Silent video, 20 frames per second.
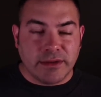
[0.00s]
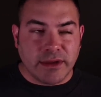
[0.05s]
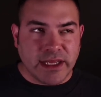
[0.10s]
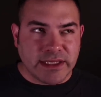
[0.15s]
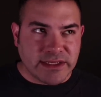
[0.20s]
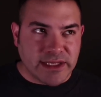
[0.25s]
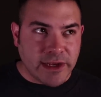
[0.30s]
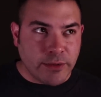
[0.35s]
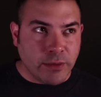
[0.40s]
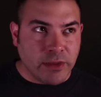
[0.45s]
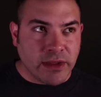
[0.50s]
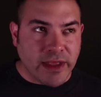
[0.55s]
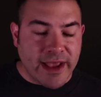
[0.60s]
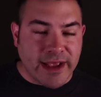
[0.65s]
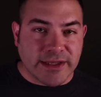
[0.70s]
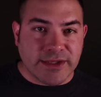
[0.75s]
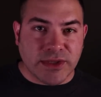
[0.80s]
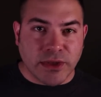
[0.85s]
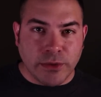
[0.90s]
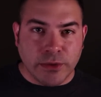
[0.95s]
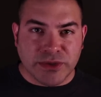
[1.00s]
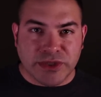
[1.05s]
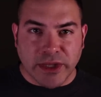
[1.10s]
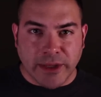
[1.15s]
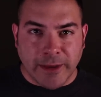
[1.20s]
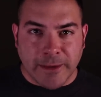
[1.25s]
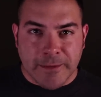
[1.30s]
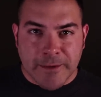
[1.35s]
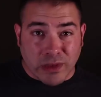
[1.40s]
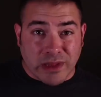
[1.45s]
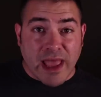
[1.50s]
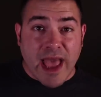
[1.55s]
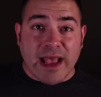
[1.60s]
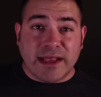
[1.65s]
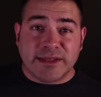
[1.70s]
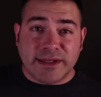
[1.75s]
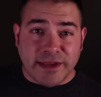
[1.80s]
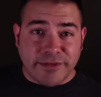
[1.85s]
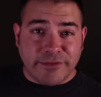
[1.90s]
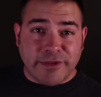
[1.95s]
I say relaxed loosely.
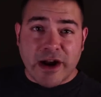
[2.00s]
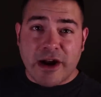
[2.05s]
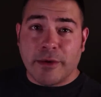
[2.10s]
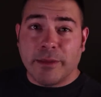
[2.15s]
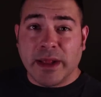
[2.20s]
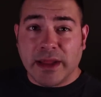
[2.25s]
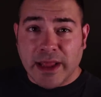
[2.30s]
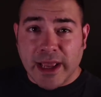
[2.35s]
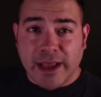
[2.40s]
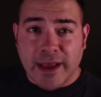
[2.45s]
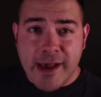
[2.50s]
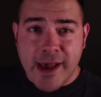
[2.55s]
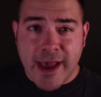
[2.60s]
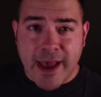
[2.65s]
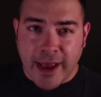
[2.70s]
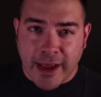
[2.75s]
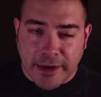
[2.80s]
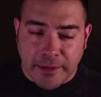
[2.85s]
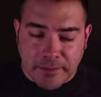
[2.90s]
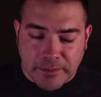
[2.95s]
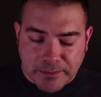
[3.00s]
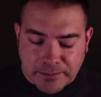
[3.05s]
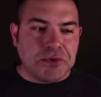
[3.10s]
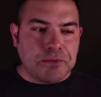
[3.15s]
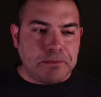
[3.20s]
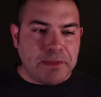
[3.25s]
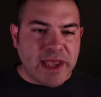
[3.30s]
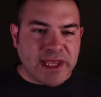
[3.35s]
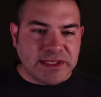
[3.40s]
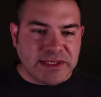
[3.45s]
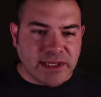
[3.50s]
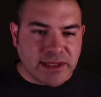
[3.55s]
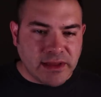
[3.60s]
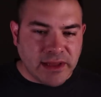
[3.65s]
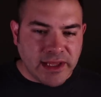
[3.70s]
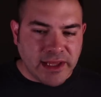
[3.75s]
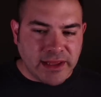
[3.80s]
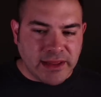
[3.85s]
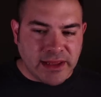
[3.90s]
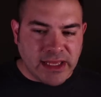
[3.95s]
Relaxed environment like I had. So
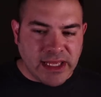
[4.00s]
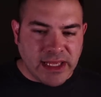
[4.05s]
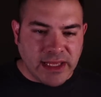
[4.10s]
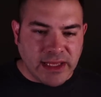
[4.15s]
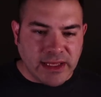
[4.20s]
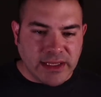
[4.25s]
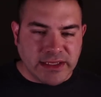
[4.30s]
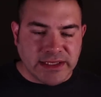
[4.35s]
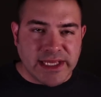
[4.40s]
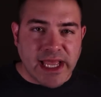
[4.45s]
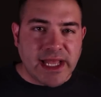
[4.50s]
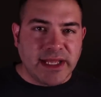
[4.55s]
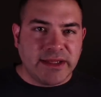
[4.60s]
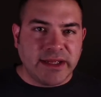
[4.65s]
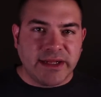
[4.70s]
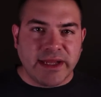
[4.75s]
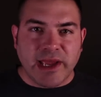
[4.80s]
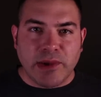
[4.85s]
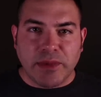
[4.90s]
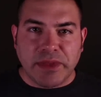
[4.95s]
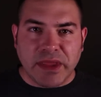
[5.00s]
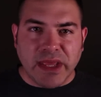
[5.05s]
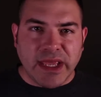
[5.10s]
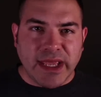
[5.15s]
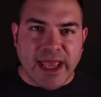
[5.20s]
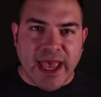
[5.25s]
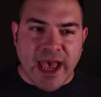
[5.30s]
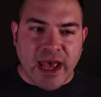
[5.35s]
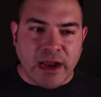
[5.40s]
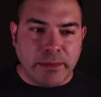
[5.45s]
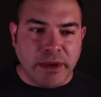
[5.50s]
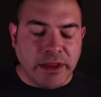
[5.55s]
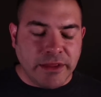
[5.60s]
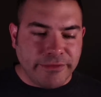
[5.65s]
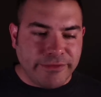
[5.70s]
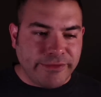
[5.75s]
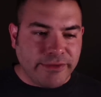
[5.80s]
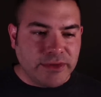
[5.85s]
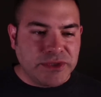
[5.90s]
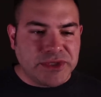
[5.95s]
basically the day-to-day with the academy, the
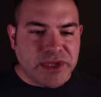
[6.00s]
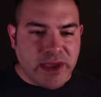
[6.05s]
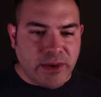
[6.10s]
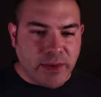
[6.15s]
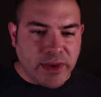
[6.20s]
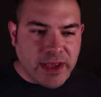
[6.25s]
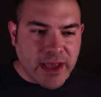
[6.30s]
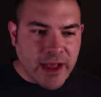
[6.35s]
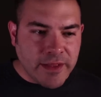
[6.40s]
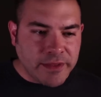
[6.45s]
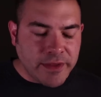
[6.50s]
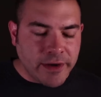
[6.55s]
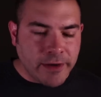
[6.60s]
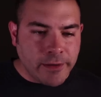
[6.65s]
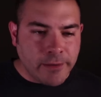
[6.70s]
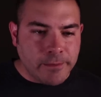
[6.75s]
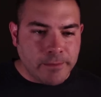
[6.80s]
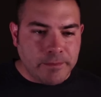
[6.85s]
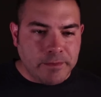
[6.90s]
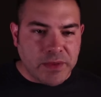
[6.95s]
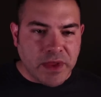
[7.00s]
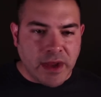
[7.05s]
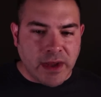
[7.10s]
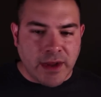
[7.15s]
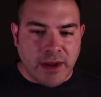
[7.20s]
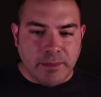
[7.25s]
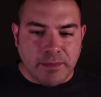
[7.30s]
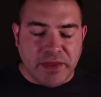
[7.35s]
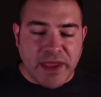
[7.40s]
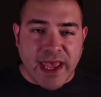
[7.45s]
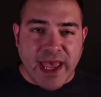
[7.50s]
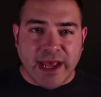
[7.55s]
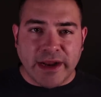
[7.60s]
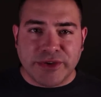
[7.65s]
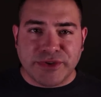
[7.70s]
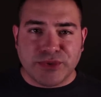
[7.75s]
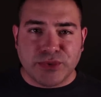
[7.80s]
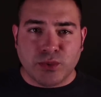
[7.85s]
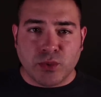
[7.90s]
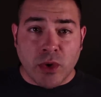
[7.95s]
first day we got there, um, they had
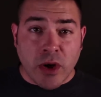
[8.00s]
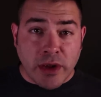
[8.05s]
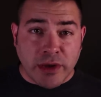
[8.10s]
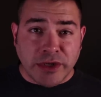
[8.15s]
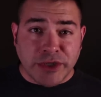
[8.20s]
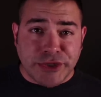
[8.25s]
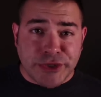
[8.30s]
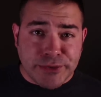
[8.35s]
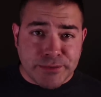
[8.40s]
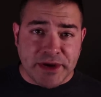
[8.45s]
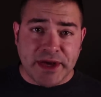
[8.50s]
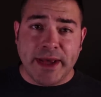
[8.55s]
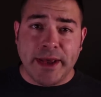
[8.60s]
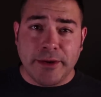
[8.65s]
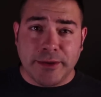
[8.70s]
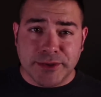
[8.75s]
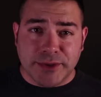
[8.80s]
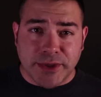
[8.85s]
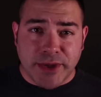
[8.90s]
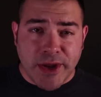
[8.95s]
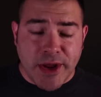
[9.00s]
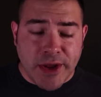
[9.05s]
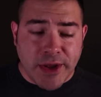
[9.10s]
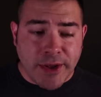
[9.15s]
us run two miles.